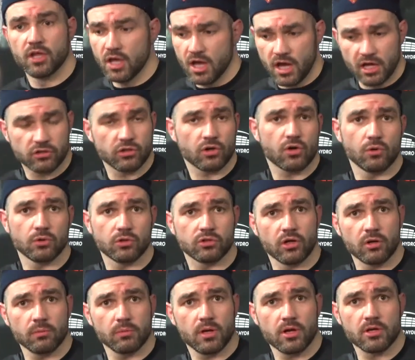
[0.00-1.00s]
I took all the
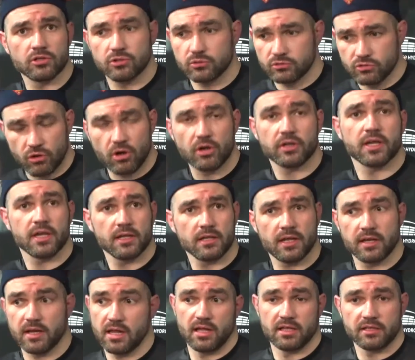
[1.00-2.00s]
top guys who try and get there,
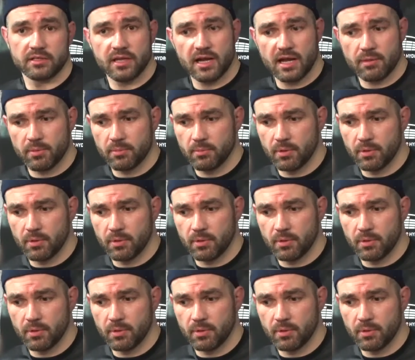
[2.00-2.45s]
and that did happen.